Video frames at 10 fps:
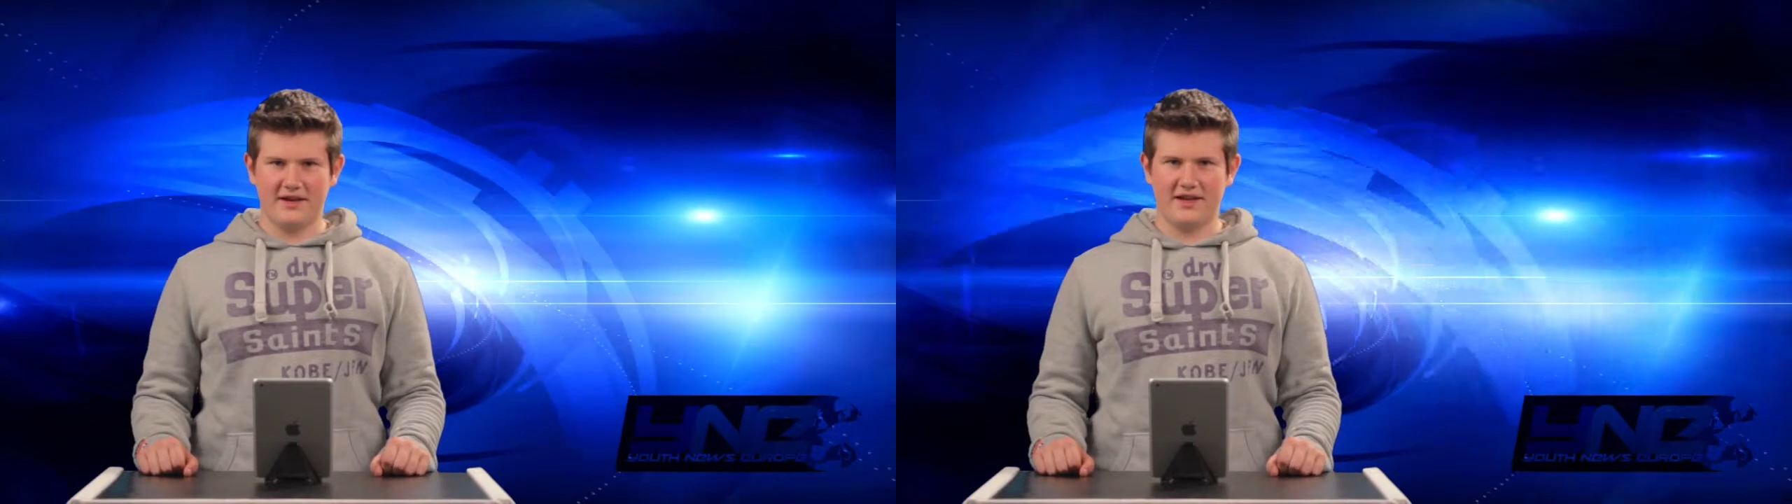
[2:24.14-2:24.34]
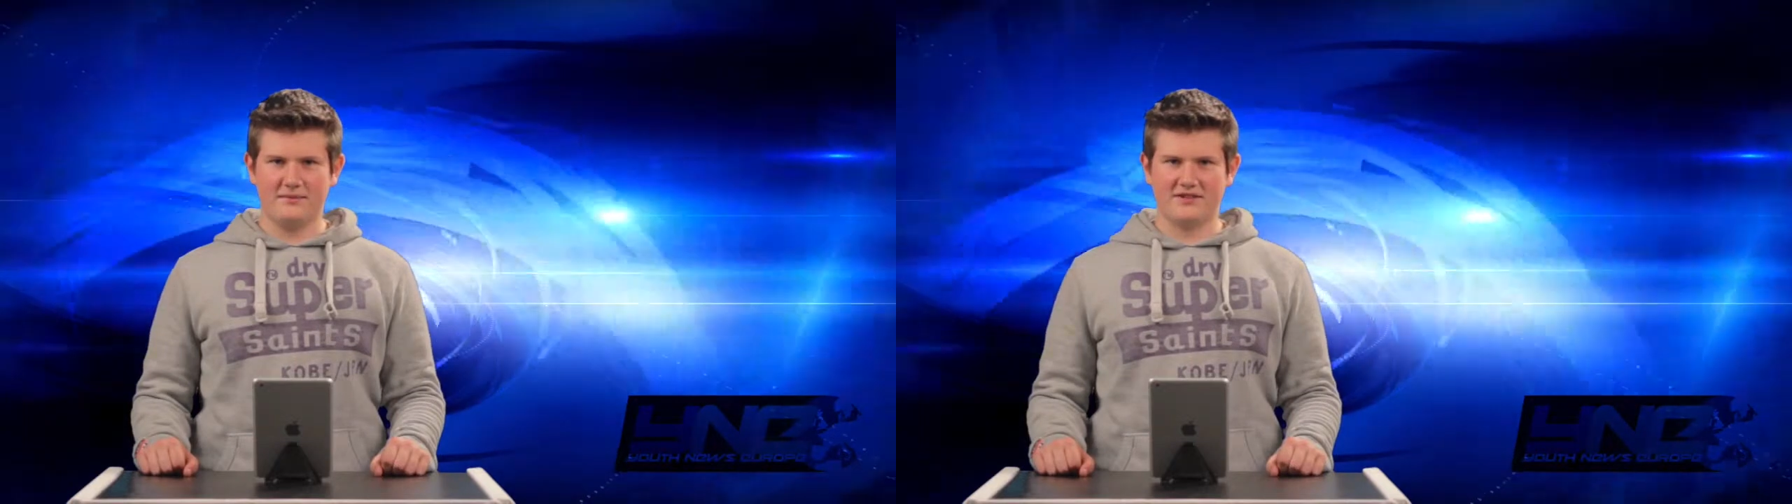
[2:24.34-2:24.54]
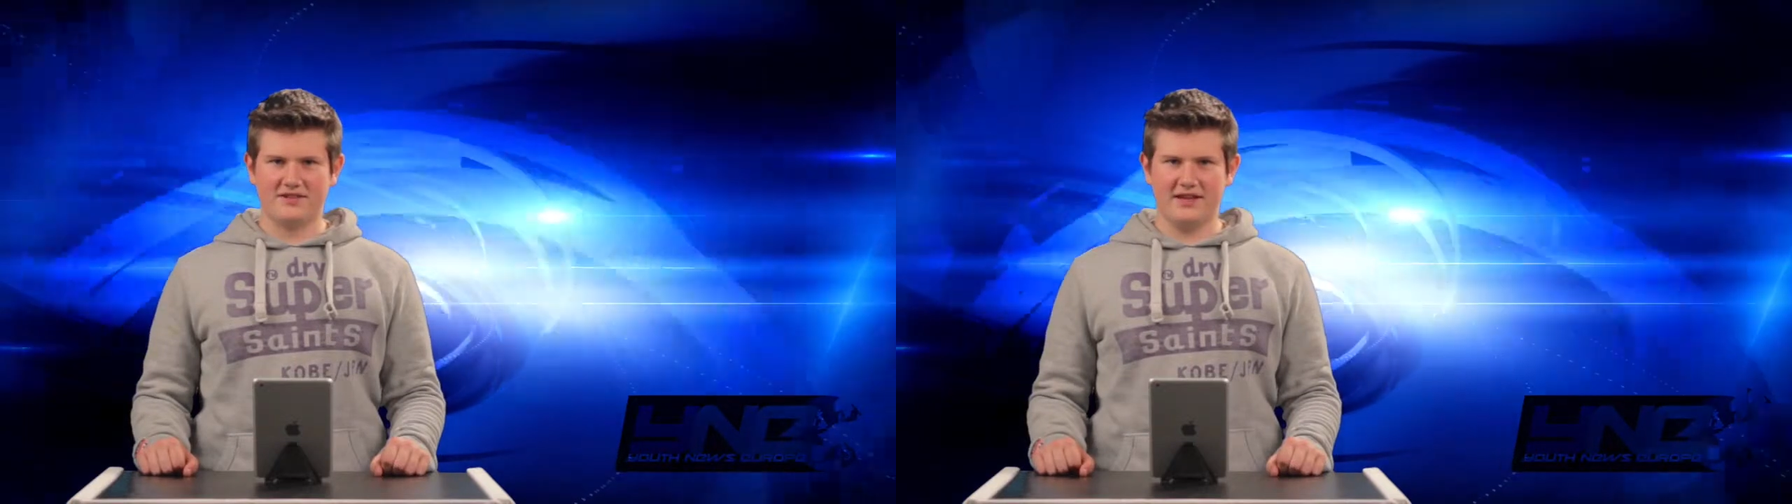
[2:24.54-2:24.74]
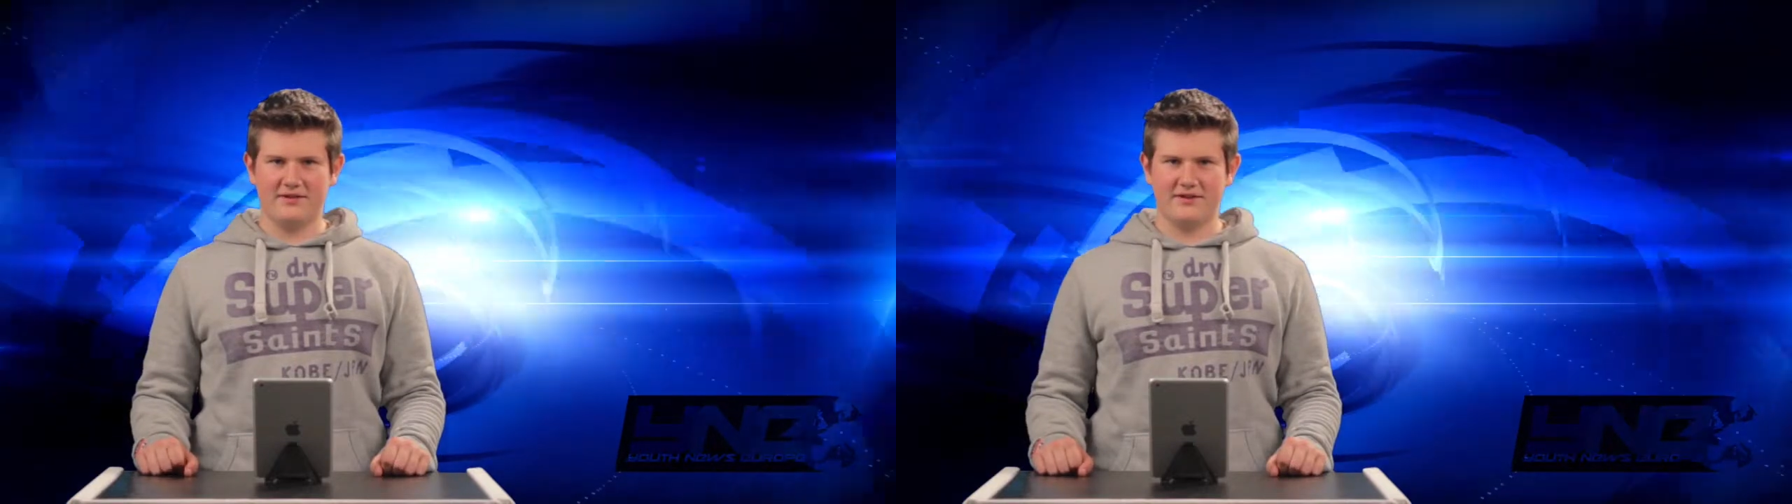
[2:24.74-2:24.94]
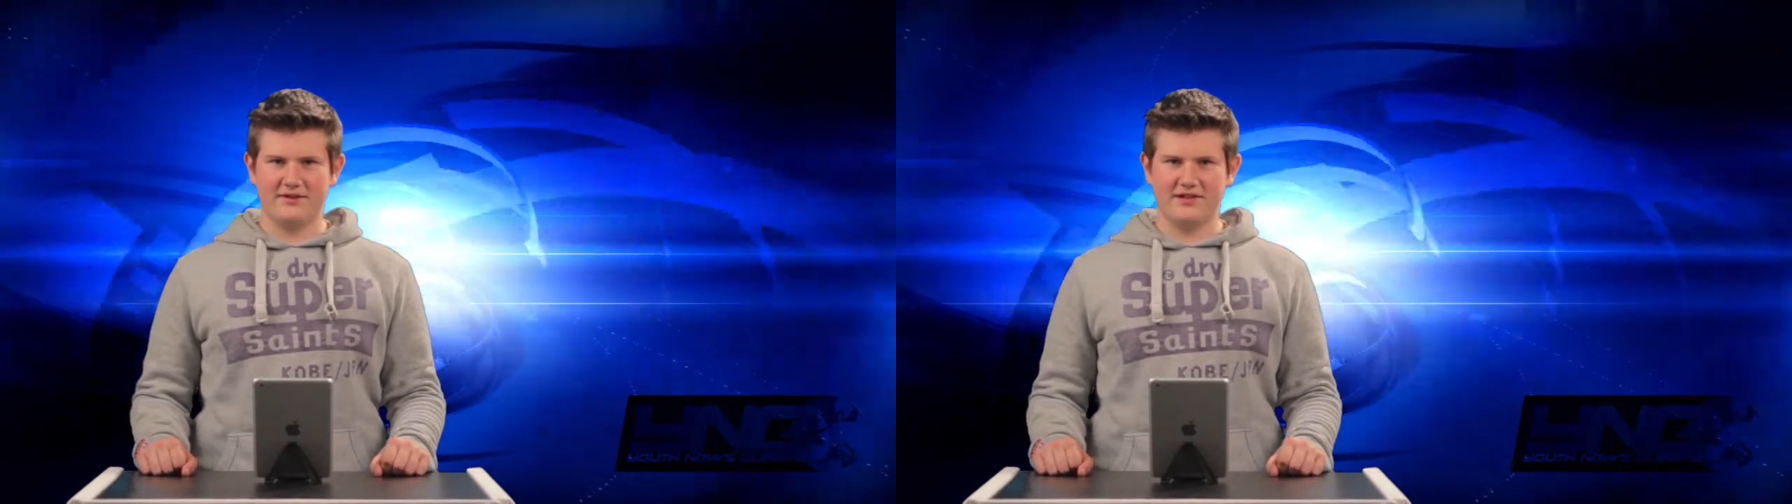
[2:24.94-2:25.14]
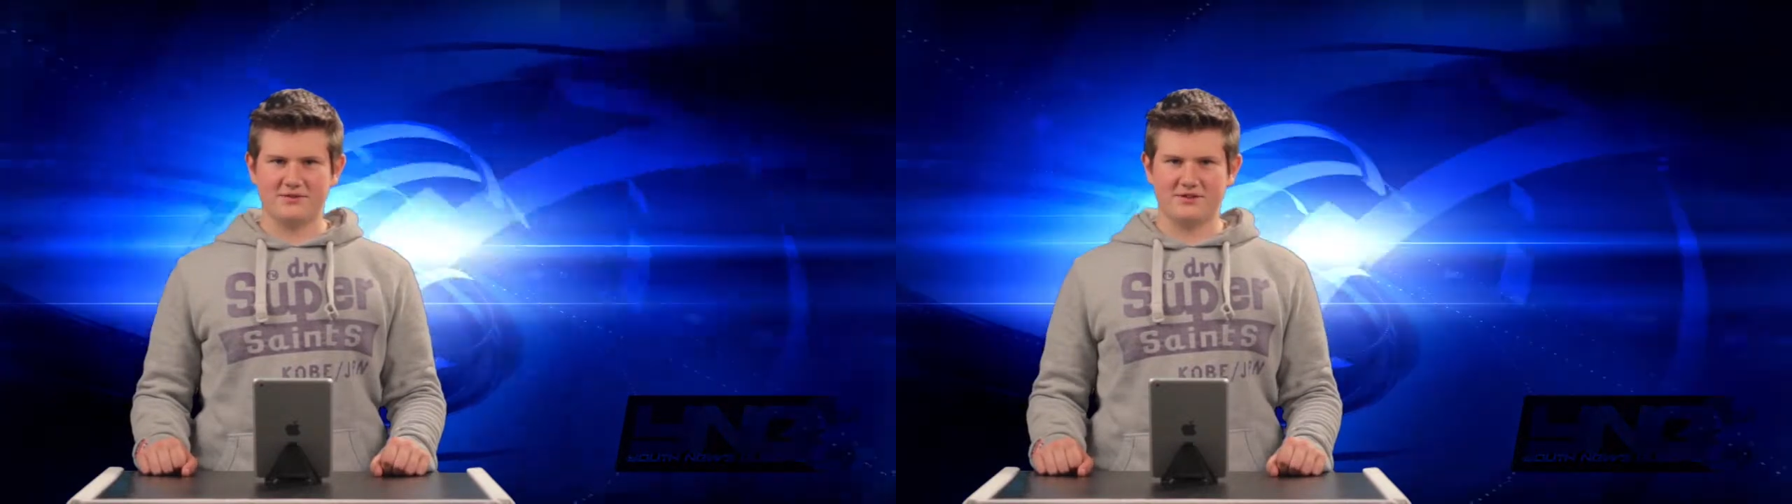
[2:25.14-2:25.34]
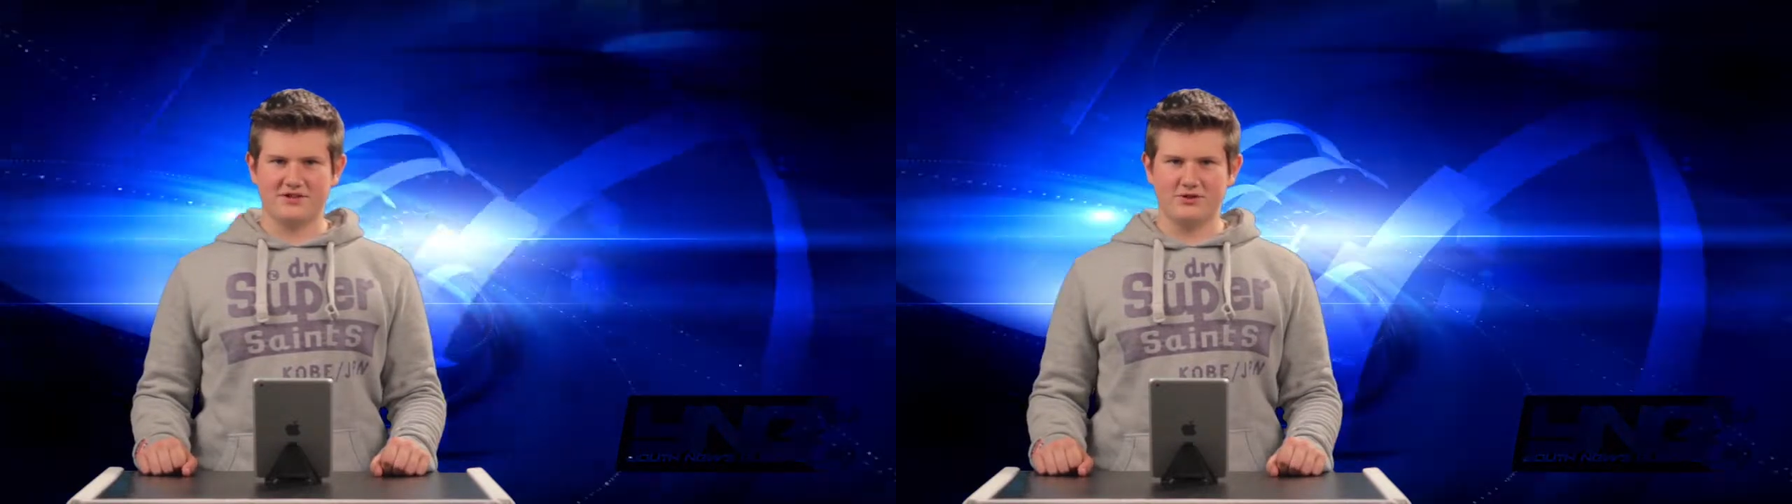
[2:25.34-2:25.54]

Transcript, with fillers: My name is Levi. This was